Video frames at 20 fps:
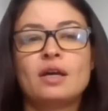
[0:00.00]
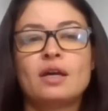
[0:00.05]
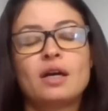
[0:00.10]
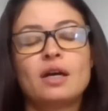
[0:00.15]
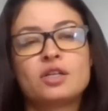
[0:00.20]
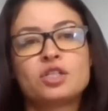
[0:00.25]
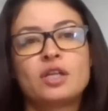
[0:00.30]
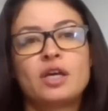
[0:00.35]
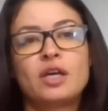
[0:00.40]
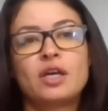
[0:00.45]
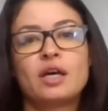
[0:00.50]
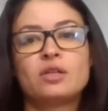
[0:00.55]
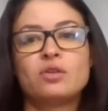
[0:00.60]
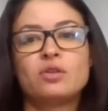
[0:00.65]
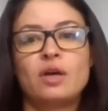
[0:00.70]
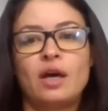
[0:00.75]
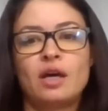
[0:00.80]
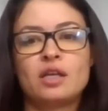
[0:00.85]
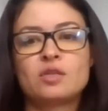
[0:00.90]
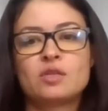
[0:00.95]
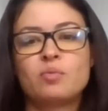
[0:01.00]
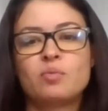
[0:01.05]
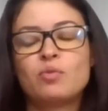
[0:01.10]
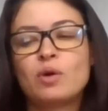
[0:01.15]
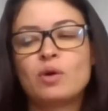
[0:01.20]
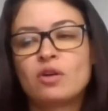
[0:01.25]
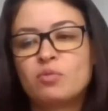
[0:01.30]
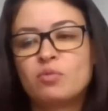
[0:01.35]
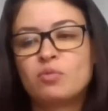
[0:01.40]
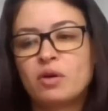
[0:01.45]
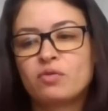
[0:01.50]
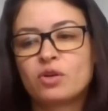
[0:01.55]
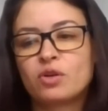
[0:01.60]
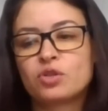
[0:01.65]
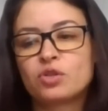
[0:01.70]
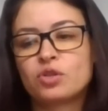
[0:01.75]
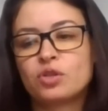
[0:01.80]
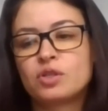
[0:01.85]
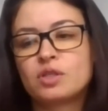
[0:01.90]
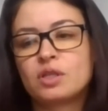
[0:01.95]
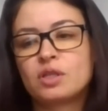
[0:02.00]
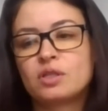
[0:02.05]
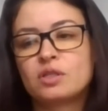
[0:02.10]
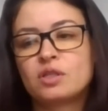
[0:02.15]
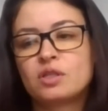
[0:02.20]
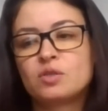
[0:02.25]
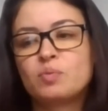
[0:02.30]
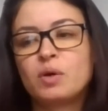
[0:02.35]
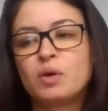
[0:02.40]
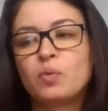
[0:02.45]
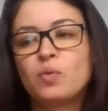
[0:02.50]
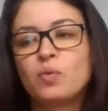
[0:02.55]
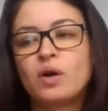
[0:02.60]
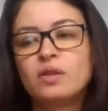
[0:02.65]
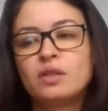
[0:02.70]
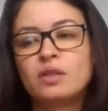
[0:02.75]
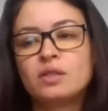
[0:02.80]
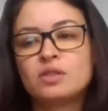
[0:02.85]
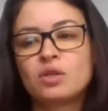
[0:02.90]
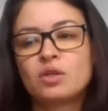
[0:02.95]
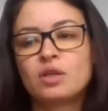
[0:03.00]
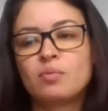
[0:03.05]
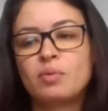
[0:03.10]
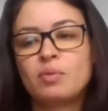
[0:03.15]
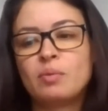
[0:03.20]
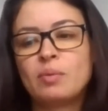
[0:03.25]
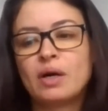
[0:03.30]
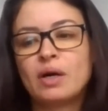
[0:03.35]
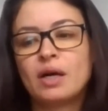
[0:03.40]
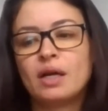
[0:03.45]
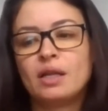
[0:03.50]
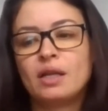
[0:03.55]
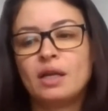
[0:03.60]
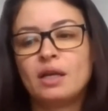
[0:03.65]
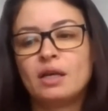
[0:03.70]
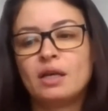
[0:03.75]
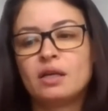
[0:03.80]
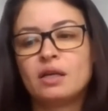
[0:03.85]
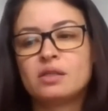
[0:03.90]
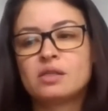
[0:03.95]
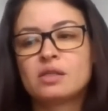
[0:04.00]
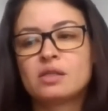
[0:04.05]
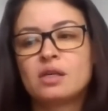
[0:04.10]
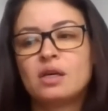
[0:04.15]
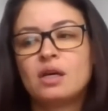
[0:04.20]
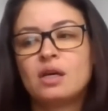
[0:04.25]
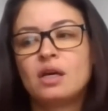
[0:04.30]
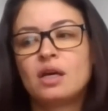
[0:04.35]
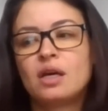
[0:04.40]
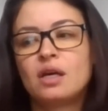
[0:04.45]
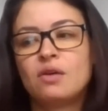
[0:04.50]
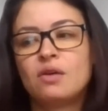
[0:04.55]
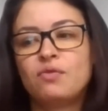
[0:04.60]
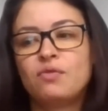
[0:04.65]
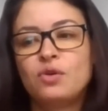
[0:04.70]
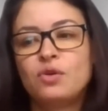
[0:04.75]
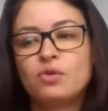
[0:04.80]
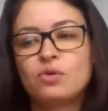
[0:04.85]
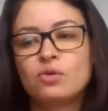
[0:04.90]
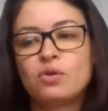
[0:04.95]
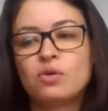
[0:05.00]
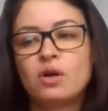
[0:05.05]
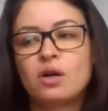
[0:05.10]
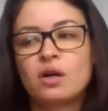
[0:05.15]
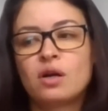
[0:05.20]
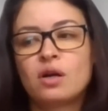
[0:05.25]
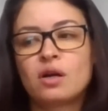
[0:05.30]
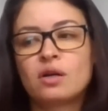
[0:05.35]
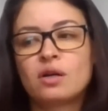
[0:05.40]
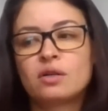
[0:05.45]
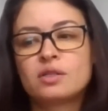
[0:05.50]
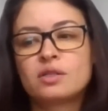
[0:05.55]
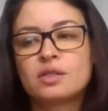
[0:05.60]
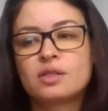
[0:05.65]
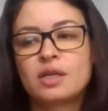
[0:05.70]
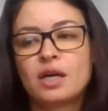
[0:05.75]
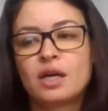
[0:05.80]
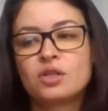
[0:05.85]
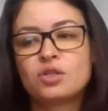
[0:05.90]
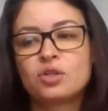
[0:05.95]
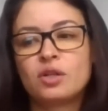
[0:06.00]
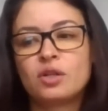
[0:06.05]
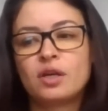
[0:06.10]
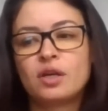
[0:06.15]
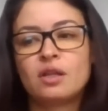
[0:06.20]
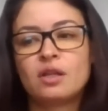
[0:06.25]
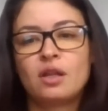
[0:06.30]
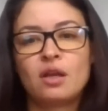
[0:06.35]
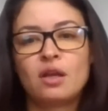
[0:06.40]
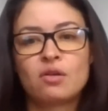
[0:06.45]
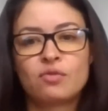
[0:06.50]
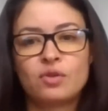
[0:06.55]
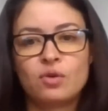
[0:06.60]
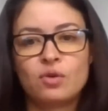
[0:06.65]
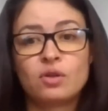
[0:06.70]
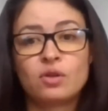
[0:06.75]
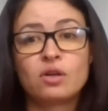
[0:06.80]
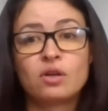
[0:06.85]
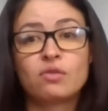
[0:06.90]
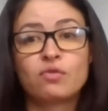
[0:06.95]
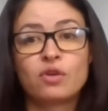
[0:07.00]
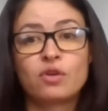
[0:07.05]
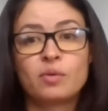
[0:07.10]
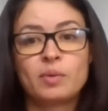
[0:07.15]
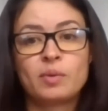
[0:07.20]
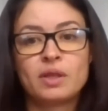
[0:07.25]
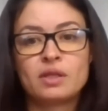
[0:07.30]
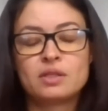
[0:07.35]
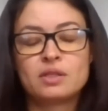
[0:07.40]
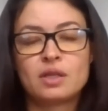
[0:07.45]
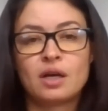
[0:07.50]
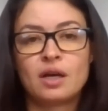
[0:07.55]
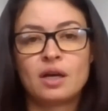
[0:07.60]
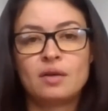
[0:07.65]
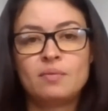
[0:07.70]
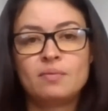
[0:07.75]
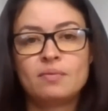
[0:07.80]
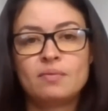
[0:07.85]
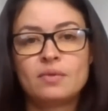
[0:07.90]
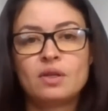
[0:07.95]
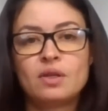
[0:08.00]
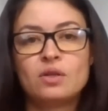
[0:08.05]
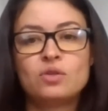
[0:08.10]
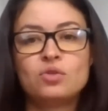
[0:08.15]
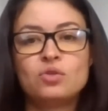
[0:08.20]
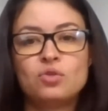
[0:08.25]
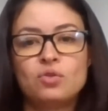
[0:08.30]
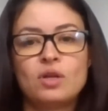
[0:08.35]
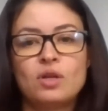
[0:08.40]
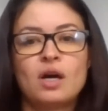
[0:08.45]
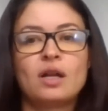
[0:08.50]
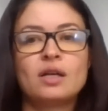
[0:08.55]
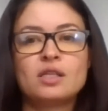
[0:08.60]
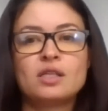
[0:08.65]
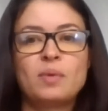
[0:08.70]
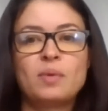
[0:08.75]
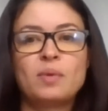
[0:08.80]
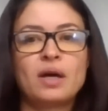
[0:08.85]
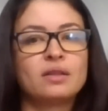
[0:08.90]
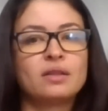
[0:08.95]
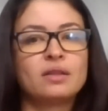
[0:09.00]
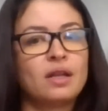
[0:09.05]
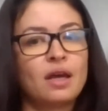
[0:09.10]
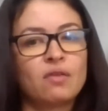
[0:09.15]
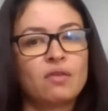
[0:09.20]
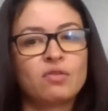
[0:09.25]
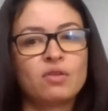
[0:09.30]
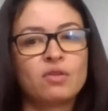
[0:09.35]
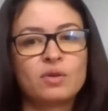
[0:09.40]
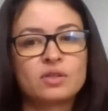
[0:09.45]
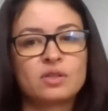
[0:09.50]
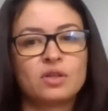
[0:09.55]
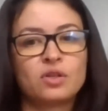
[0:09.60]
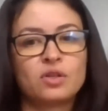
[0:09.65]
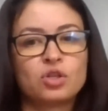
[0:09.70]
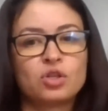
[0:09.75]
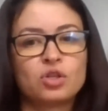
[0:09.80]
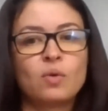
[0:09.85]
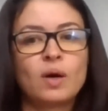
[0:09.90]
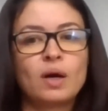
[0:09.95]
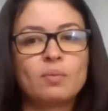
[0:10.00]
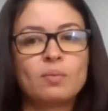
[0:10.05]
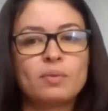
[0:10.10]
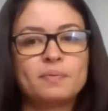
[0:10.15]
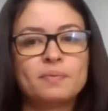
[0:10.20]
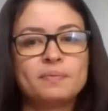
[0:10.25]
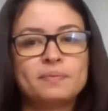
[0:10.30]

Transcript: I actually had to ask one of my virtual assistants, but one thing to keep in mind is if you are scheduling an interview and confirming the time, do not expect that everyone's going to show up.